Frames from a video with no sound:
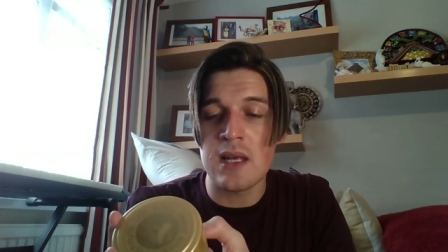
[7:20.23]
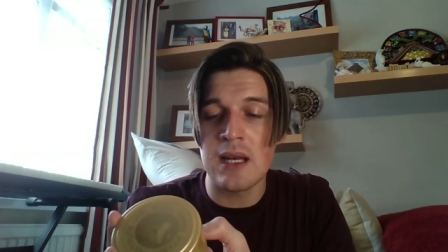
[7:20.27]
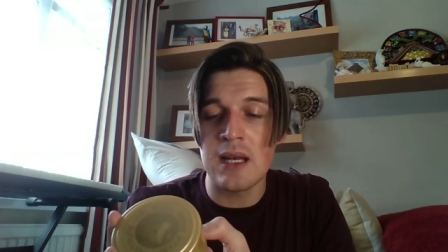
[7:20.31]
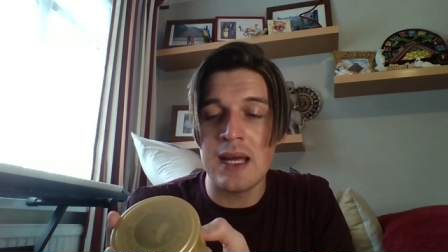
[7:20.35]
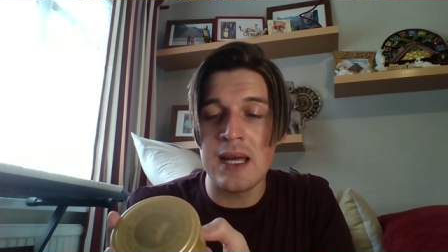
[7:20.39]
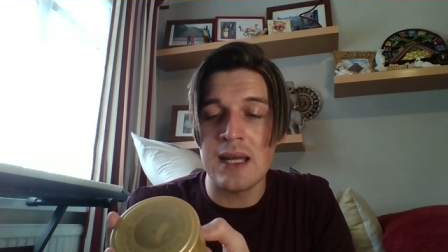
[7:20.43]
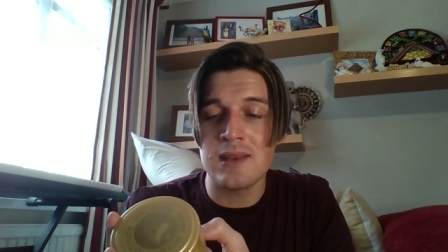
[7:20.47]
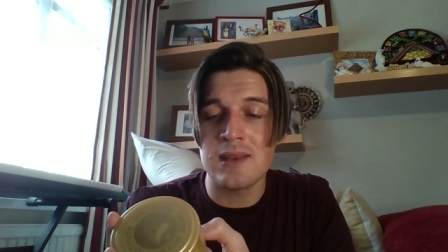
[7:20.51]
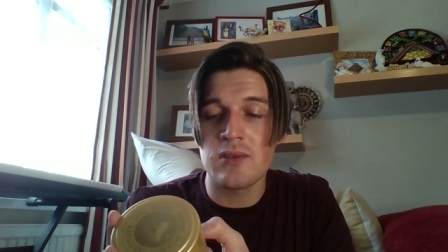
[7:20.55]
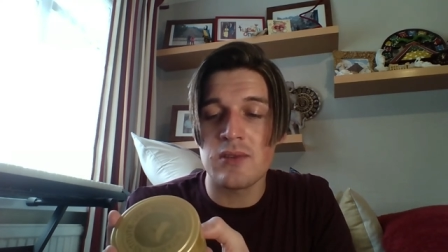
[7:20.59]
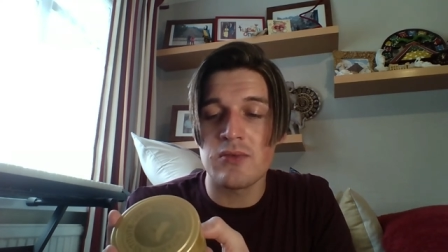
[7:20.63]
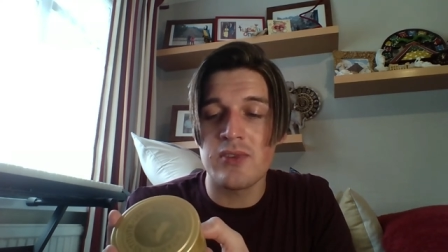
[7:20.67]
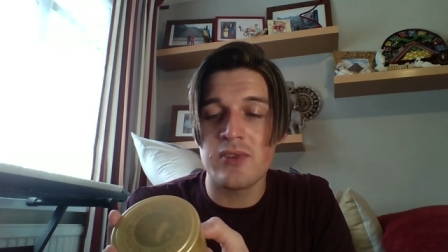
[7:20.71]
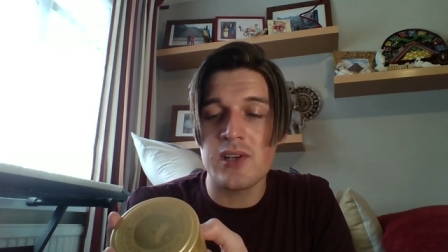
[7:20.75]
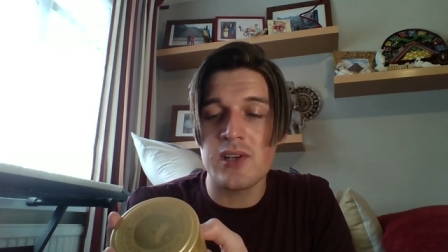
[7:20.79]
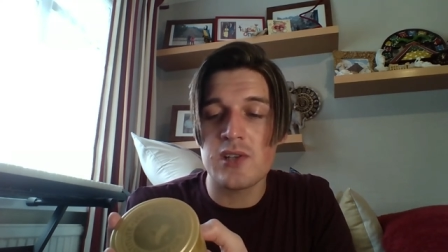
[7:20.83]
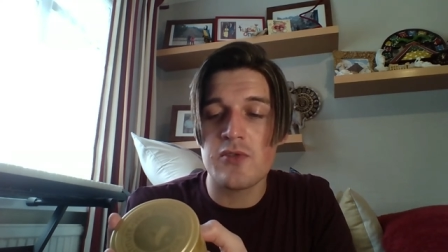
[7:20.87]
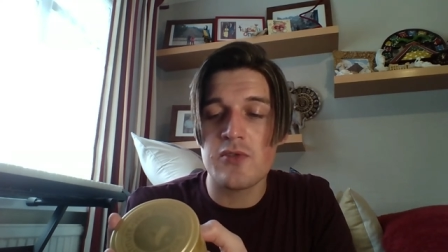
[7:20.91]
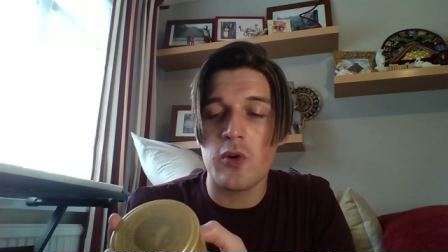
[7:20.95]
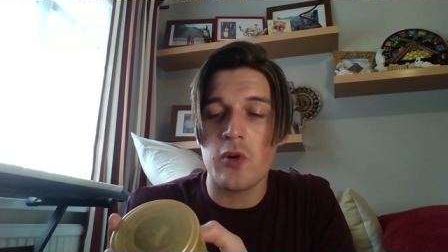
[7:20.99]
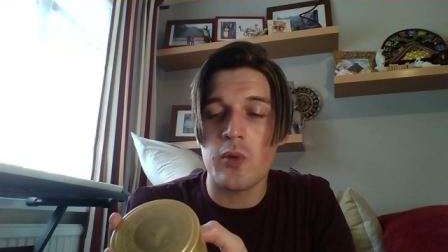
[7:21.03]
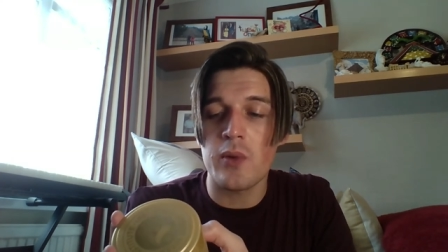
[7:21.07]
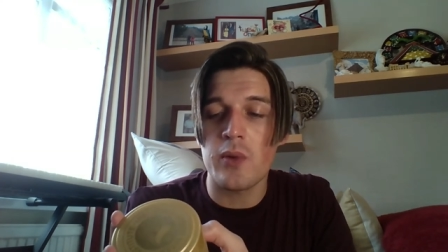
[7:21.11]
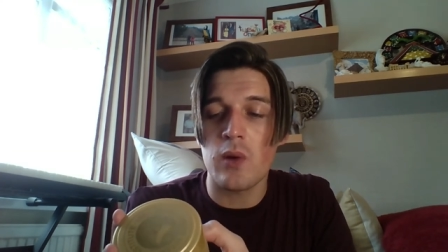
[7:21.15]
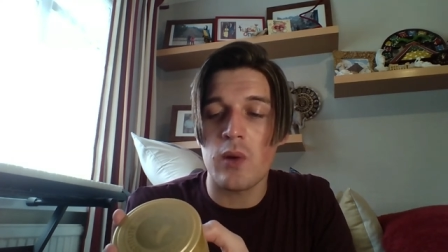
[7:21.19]
Let the rich
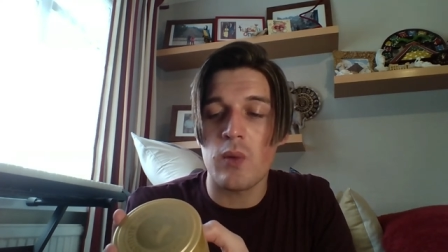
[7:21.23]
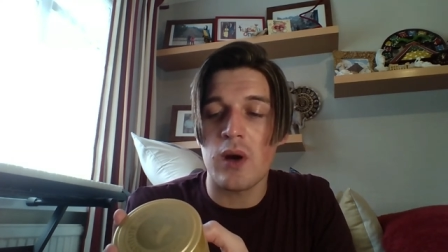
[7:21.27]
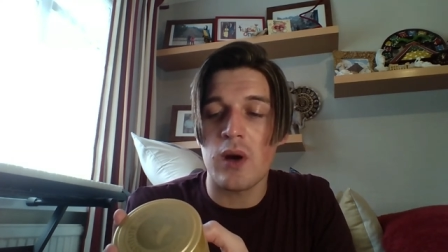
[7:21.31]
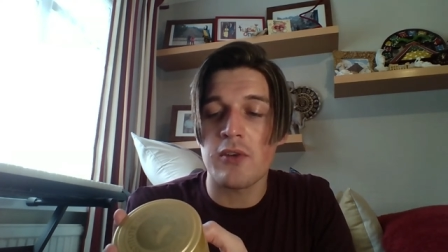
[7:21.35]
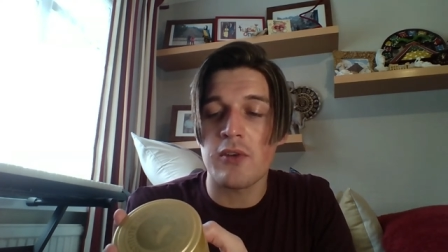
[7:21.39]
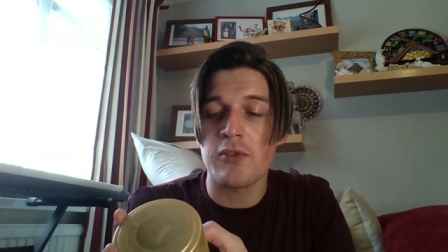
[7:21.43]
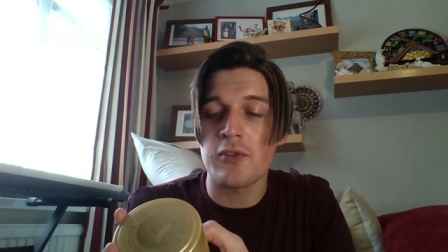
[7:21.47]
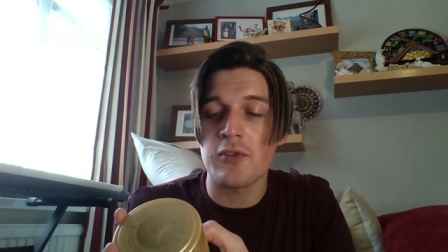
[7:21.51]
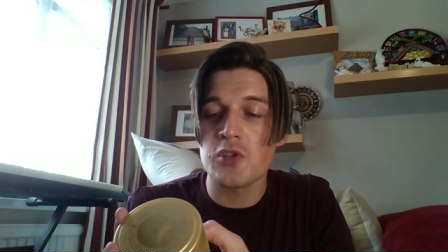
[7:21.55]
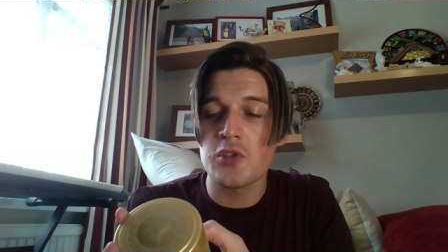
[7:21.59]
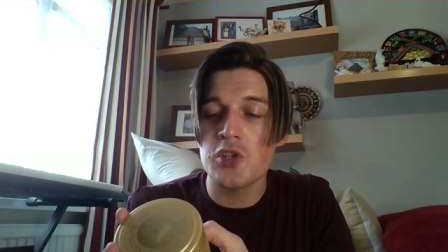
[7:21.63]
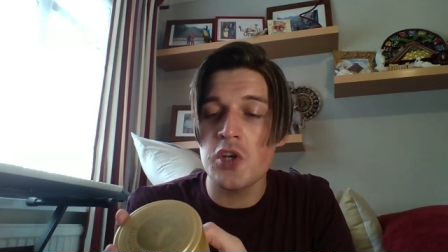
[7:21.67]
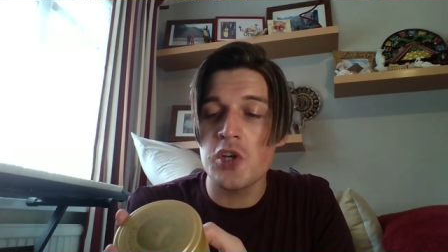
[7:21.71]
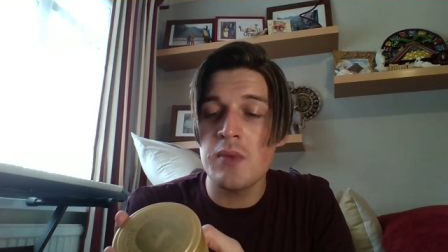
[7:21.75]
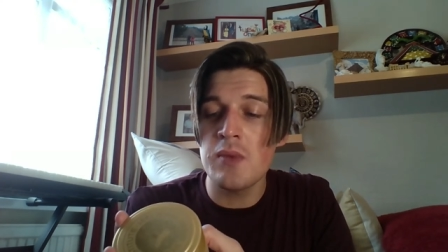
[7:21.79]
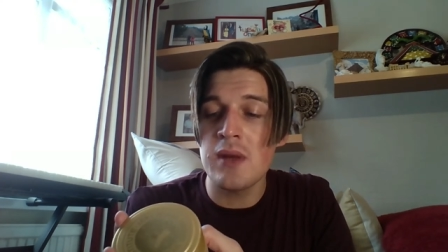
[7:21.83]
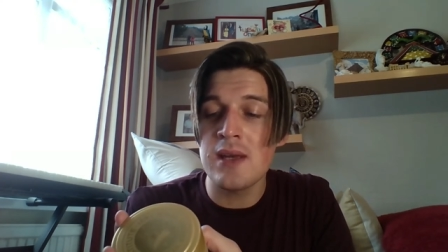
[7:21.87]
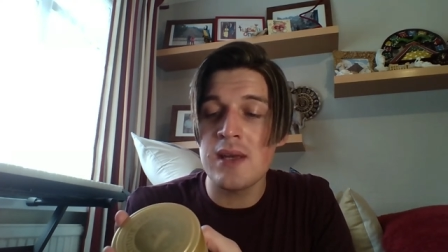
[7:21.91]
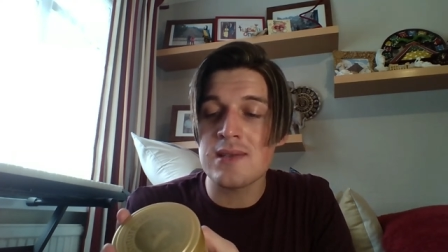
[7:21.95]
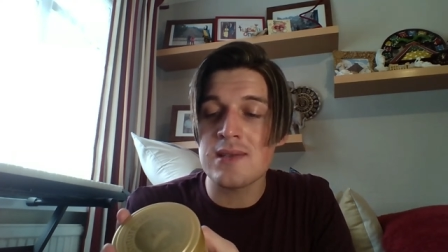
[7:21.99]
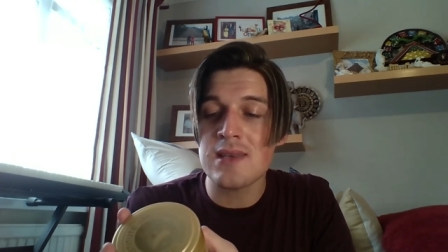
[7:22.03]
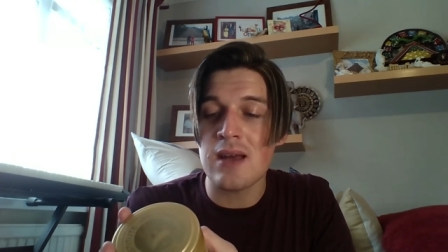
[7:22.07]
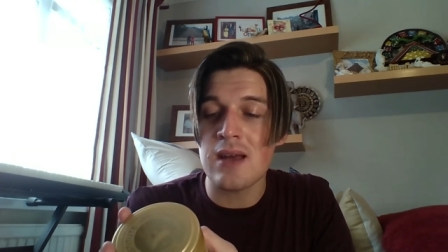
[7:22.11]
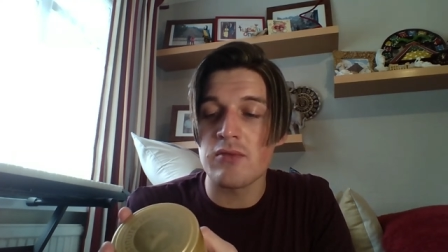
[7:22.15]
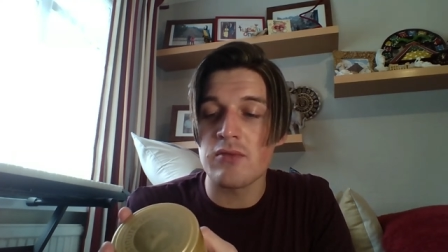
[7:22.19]
formula work for two
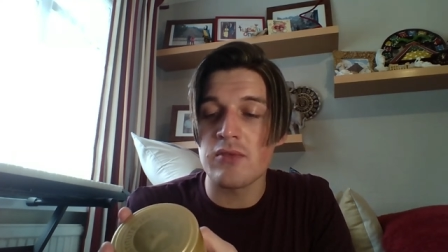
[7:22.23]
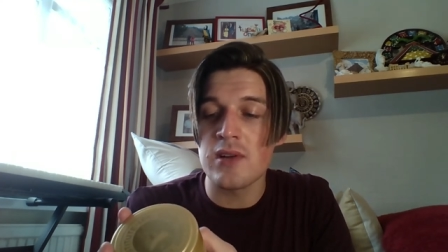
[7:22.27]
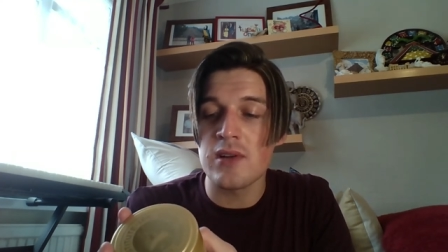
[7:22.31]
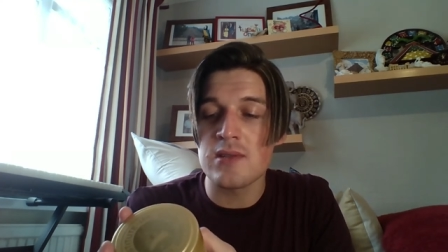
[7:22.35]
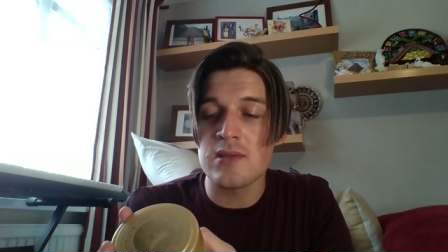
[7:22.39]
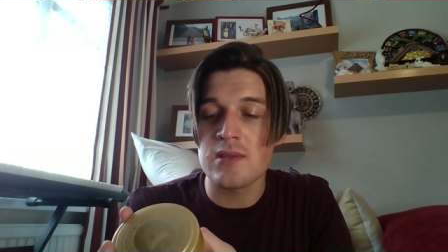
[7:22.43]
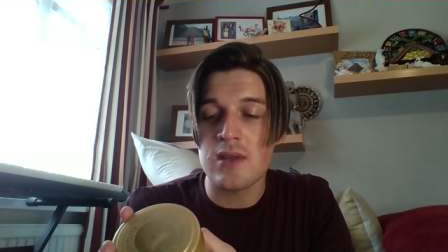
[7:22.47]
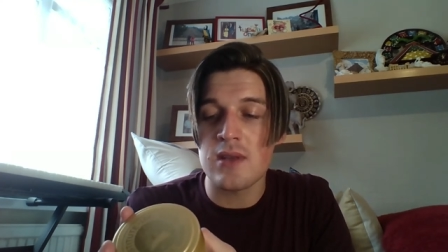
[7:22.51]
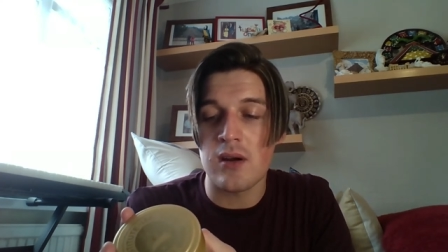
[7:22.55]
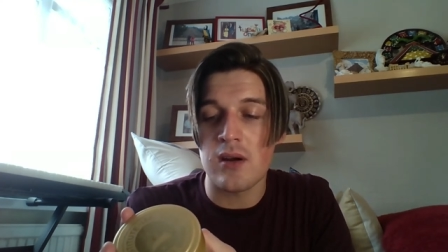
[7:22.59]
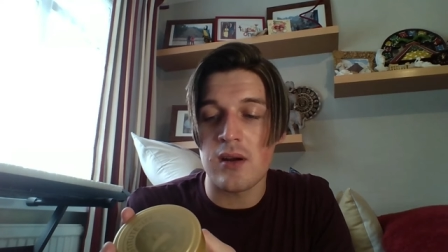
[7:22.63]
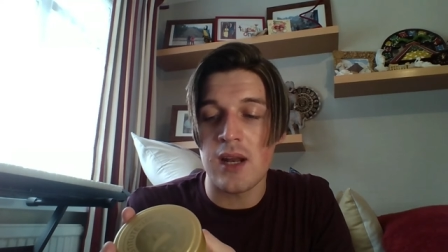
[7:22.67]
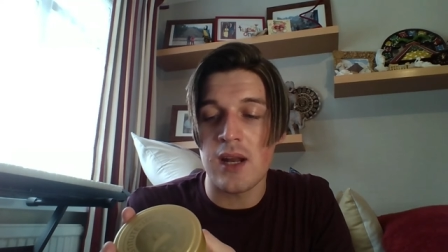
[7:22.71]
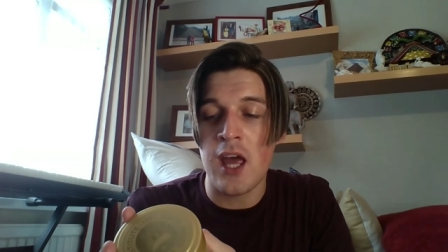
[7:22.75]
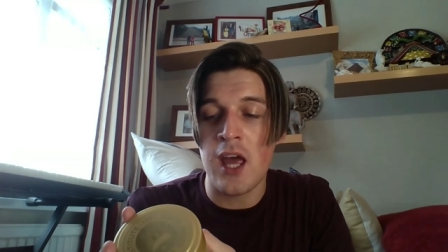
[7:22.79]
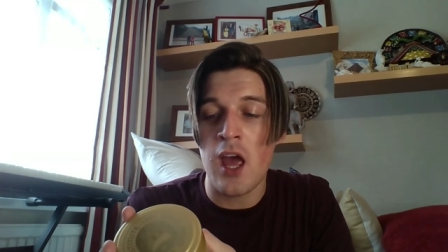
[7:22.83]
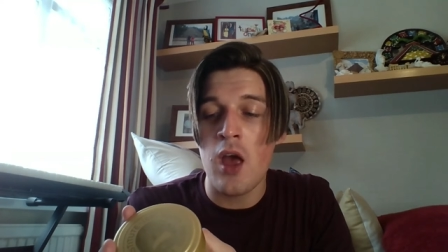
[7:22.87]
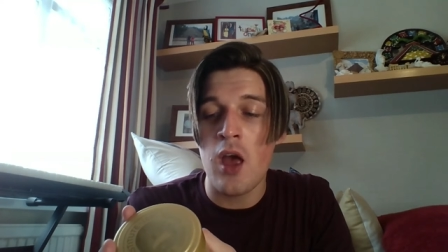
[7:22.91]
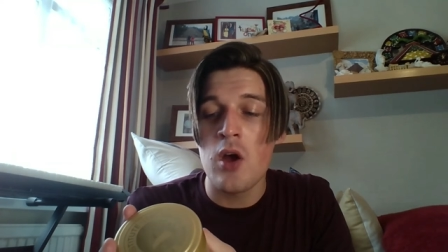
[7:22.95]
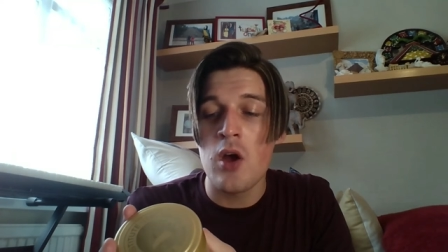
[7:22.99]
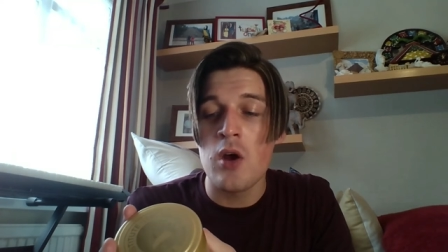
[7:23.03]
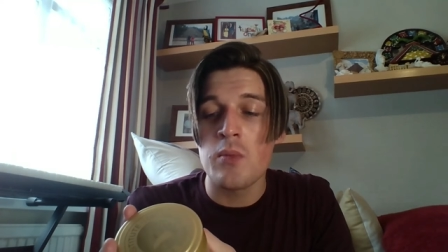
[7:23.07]
minutes and rinse thoroughly.